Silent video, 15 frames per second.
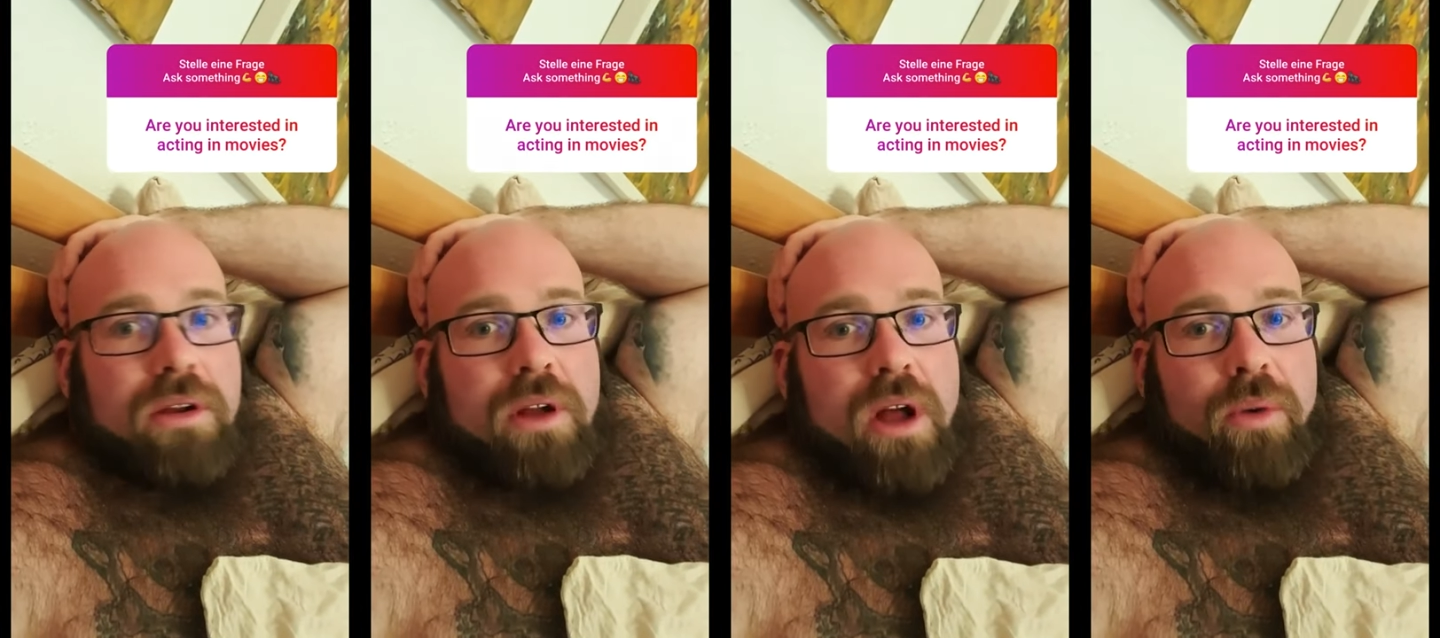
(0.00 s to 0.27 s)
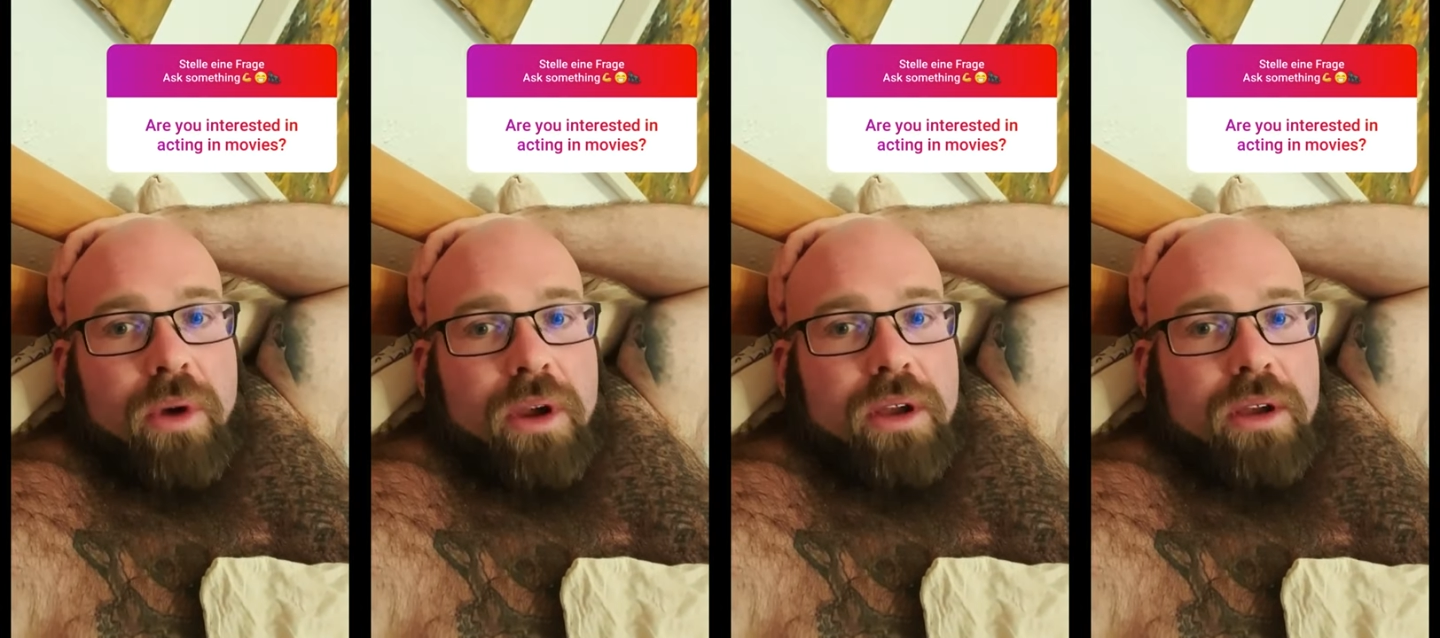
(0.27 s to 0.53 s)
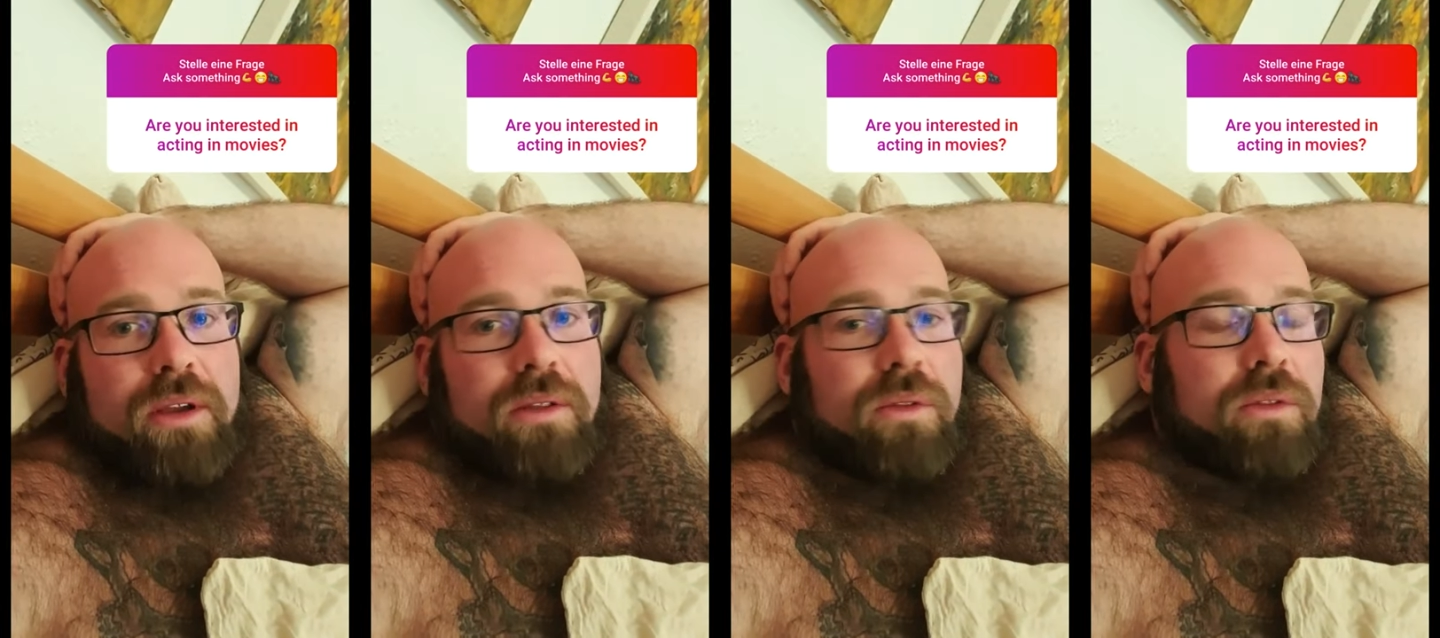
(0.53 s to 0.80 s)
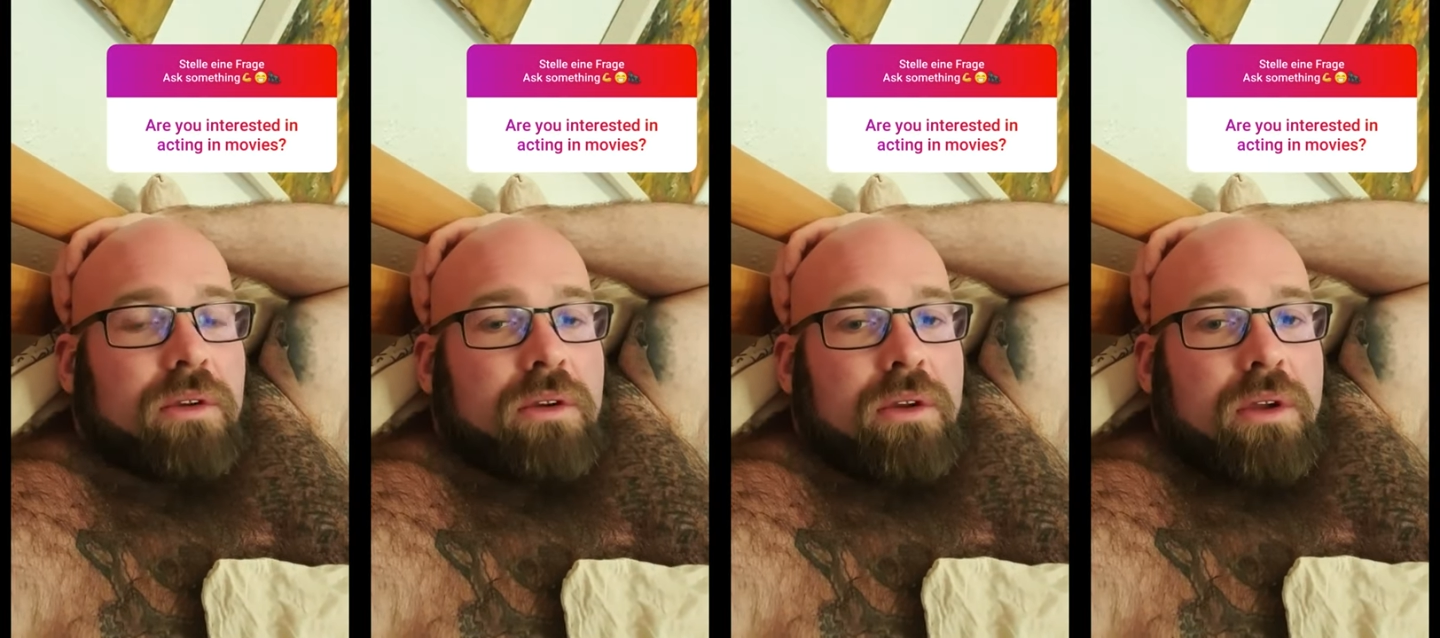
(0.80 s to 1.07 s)
how I
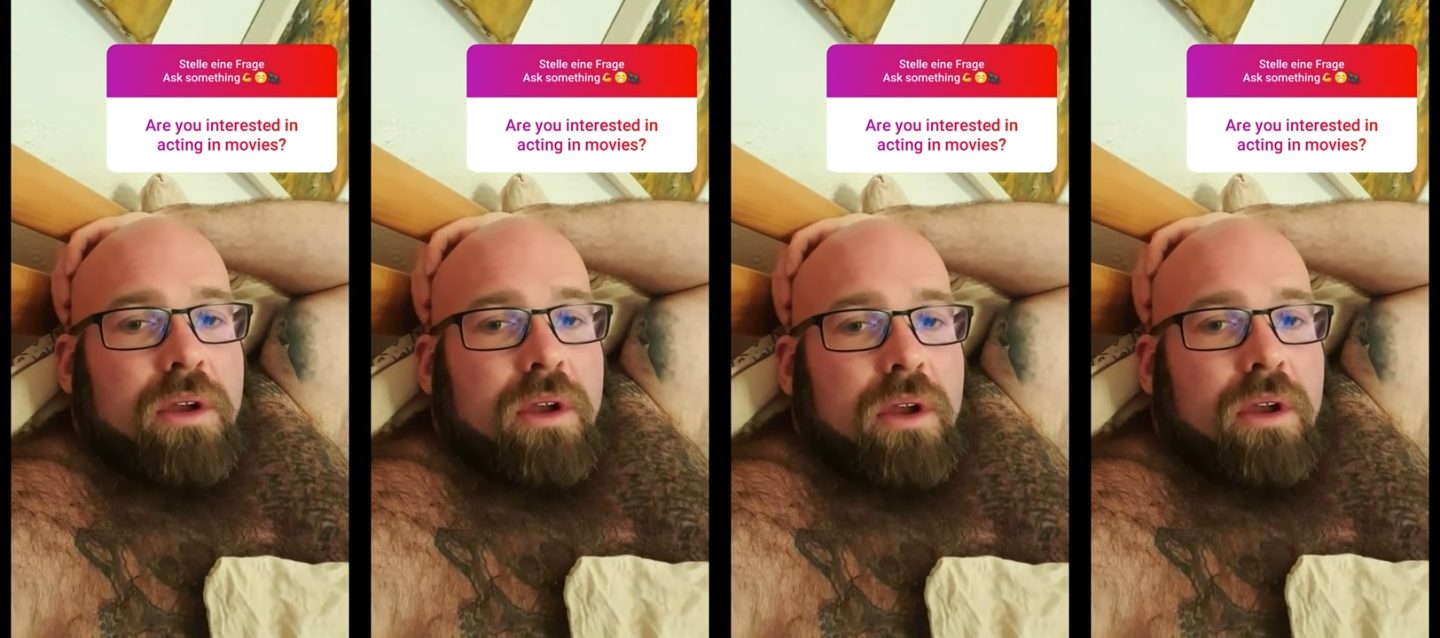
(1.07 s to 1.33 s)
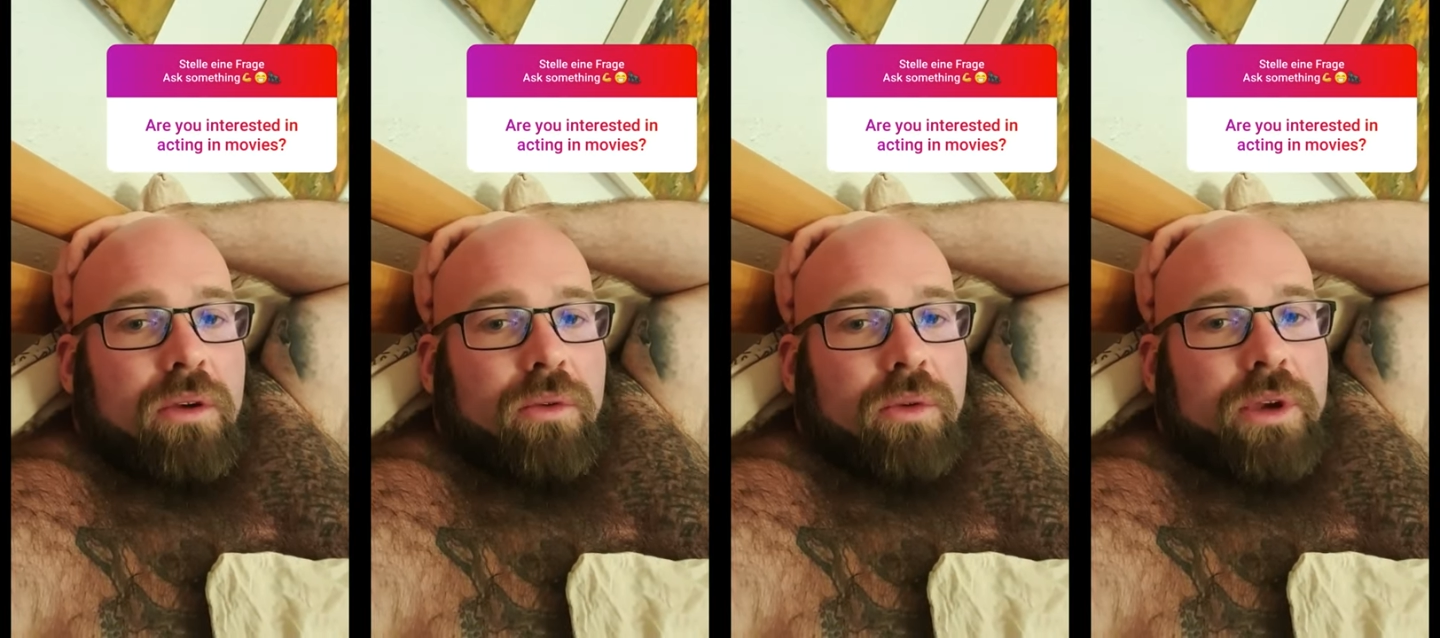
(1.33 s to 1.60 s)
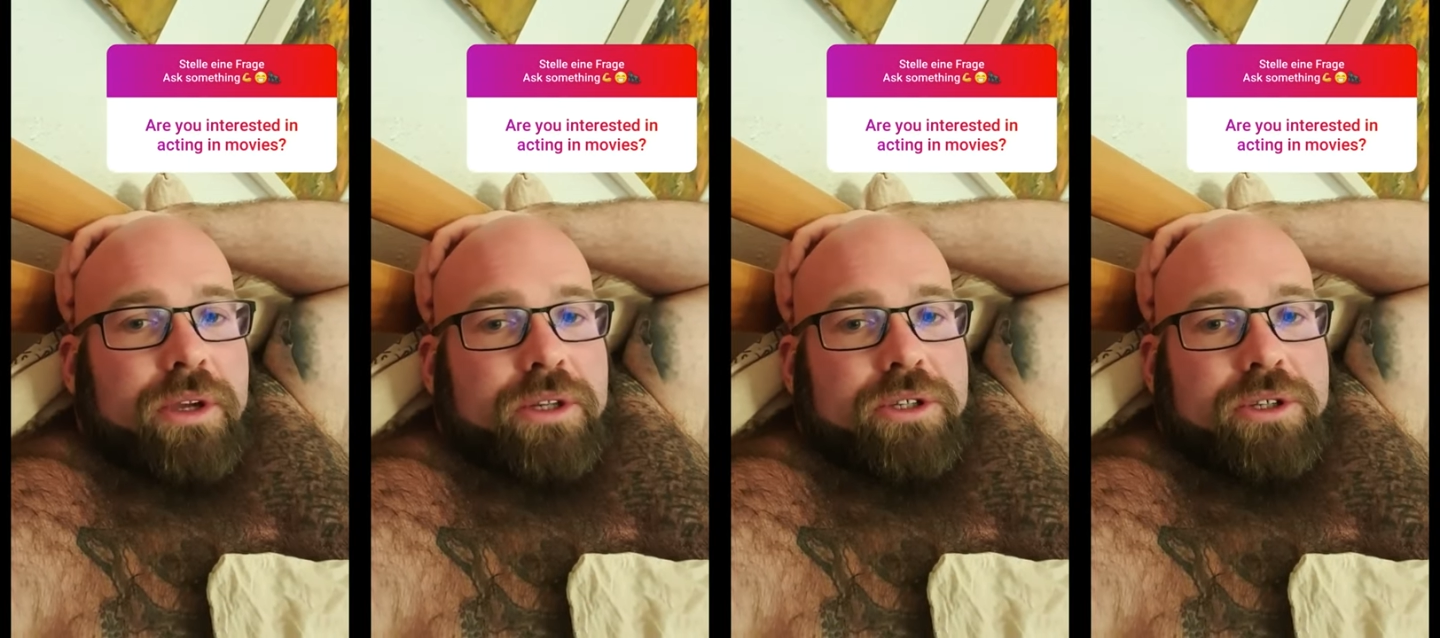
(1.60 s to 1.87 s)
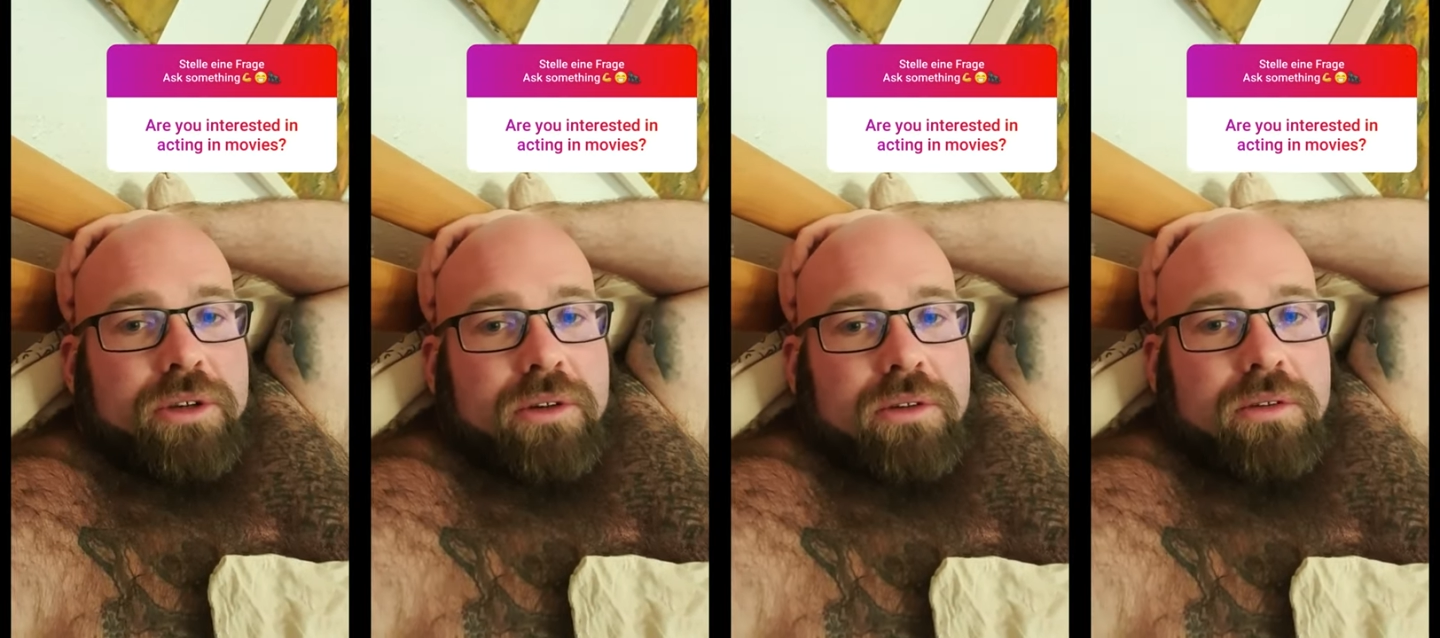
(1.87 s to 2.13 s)
can
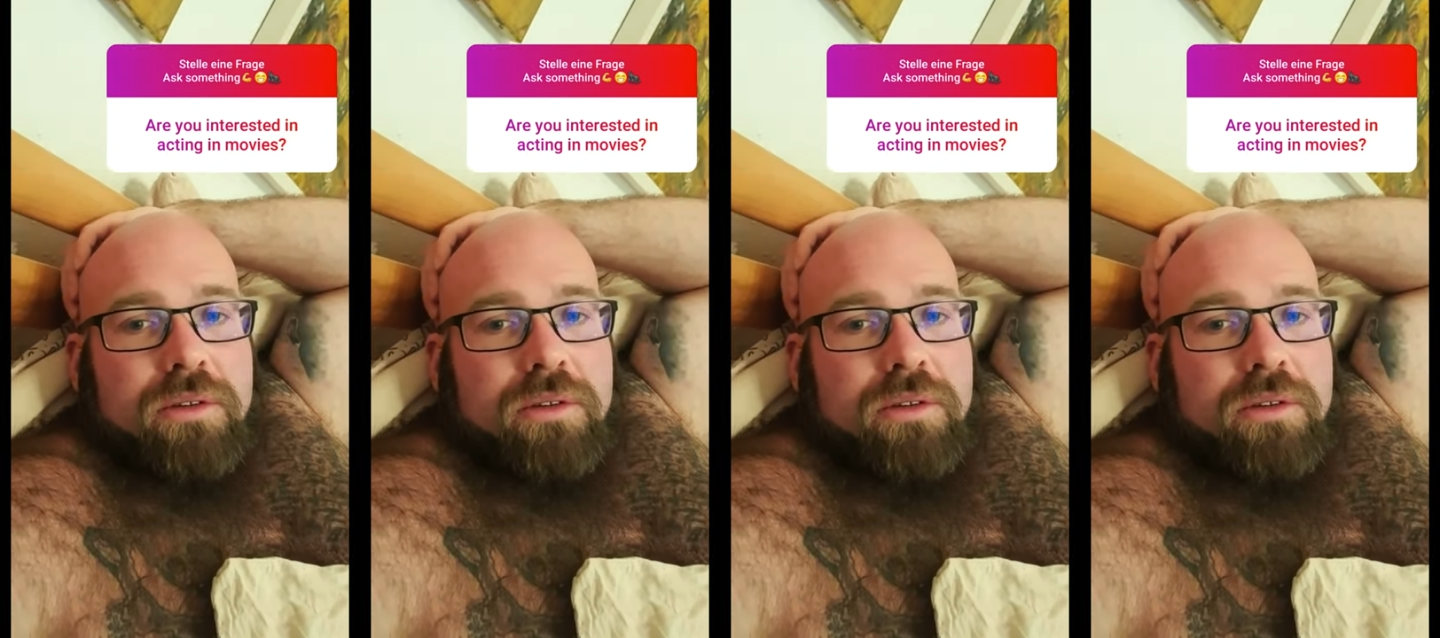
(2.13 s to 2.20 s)
reach